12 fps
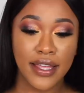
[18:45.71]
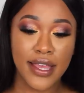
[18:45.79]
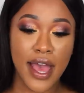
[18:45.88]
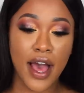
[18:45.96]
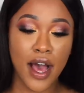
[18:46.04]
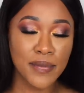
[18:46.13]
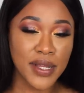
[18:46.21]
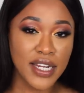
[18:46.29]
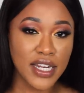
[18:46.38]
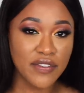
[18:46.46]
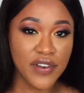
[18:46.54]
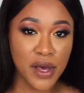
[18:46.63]
Yeah, I'm
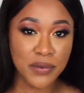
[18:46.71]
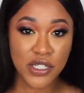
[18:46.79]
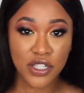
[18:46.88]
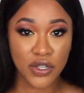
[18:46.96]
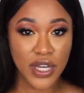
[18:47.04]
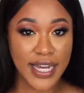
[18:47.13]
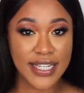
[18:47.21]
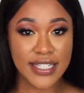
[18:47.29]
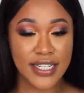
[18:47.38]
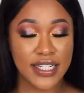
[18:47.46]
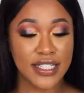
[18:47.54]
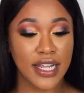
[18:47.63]
gonna leave it up to you guys
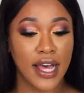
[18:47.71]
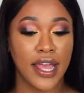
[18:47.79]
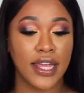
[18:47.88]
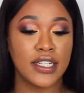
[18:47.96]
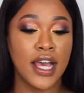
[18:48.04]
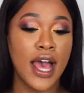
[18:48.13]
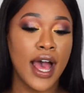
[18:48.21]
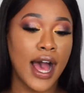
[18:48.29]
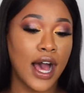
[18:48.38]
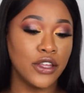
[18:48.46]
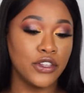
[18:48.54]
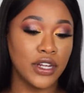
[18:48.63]
to decide
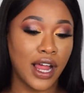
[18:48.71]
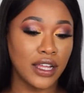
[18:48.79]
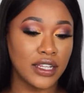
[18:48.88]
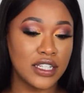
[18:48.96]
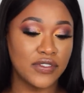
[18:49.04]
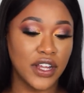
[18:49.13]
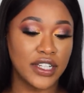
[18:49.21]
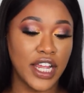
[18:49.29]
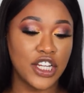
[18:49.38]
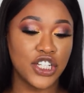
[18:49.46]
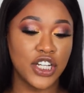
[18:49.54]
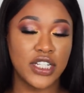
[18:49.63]
how you like this
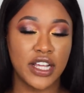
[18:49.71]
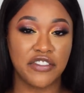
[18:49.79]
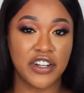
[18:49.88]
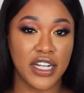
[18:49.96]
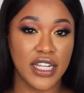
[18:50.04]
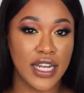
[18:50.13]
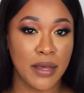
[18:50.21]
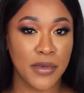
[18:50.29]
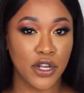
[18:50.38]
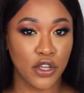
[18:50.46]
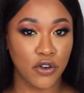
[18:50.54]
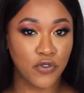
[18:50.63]
foundation. Definitely let
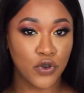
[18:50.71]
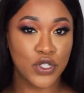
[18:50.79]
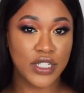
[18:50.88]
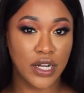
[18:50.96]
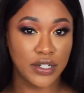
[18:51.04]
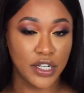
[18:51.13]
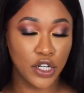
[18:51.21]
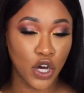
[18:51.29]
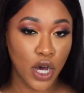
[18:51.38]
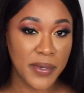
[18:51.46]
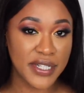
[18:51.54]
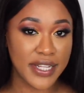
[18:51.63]
me know your thoughts down in the
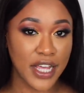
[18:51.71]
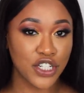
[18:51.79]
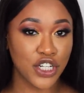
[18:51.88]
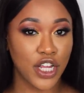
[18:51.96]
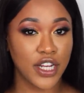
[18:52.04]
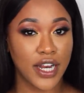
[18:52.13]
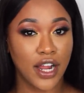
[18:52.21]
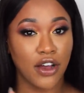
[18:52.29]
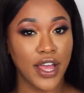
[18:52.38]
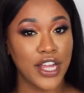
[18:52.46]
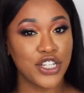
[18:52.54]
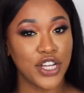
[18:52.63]
comment section and
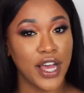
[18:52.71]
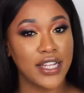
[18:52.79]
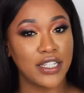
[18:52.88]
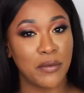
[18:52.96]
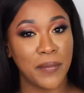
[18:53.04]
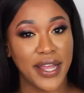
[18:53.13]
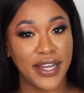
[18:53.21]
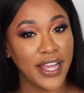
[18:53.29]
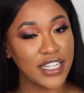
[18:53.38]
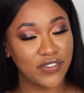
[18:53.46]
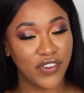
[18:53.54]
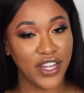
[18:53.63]
I'll catch you guys in my
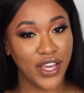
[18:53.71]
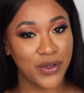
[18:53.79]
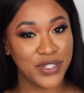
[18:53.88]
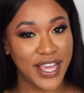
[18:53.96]
next video.